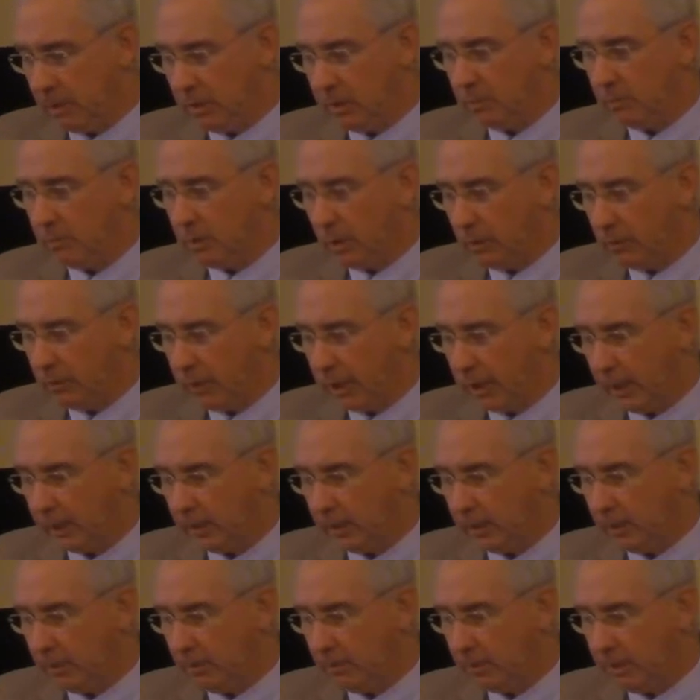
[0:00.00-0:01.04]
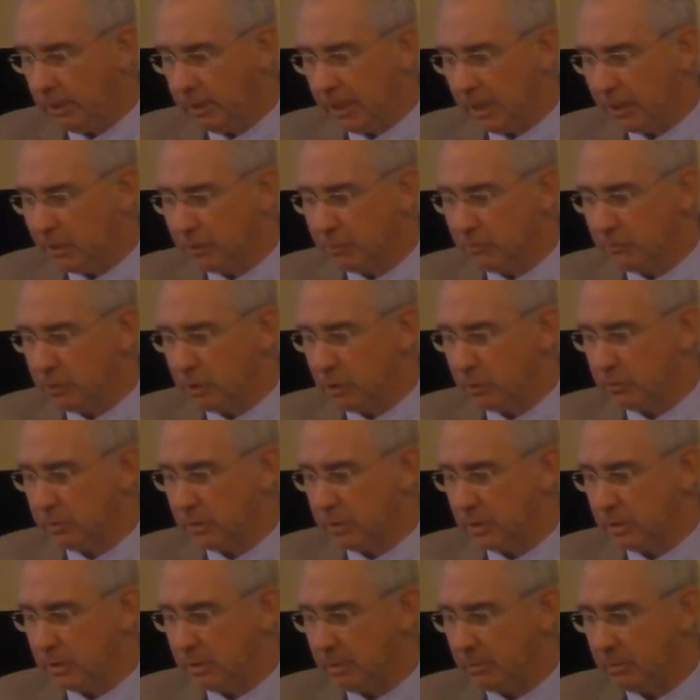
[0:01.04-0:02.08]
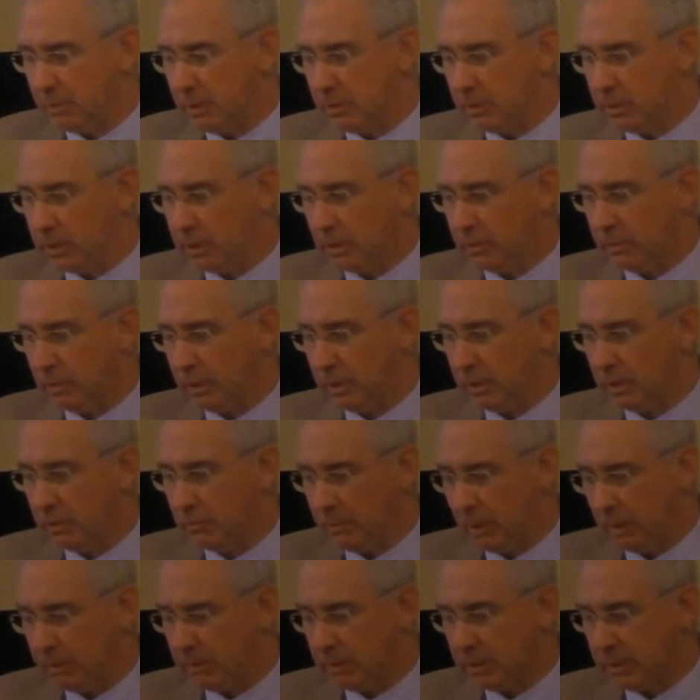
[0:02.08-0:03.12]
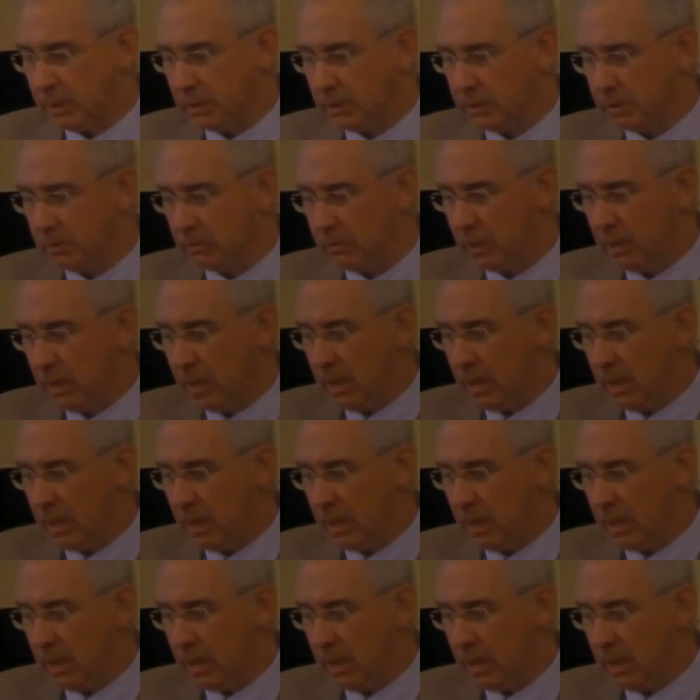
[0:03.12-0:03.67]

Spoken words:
You know that, and yet you've chosen us to be your children and to represent you.